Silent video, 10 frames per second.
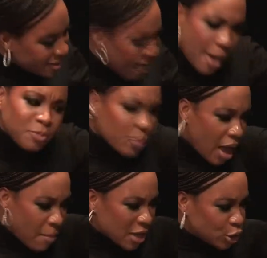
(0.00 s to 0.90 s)
taps me
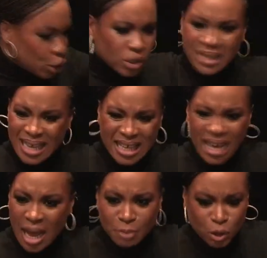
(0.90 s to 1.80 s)
on my shoulder he's like get up